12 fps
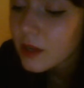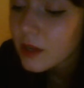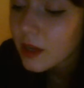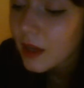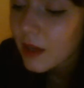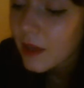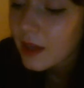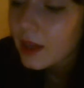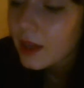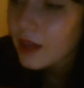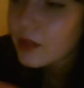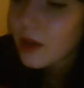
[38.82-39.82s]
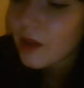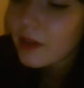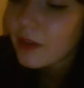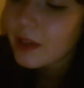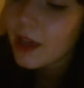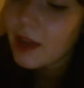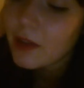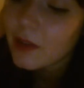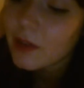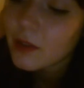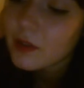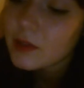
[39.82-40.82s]
and then had to have
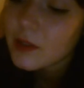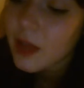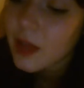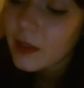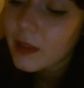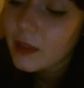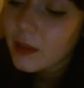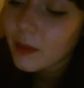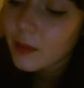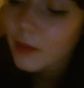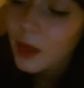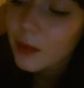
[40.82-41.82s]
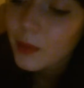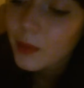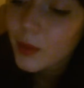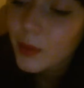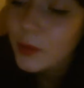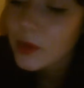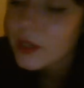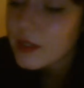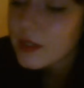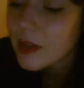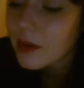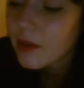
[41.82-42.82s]
candles light them up newly
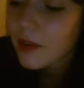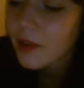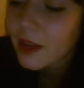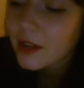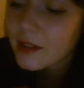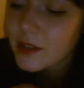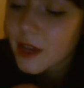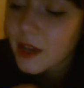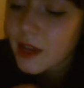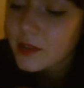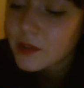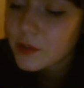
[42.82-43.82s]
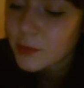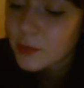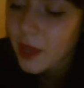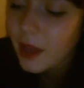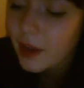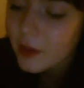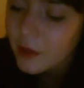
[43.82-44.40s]
terrifying stairs to bed.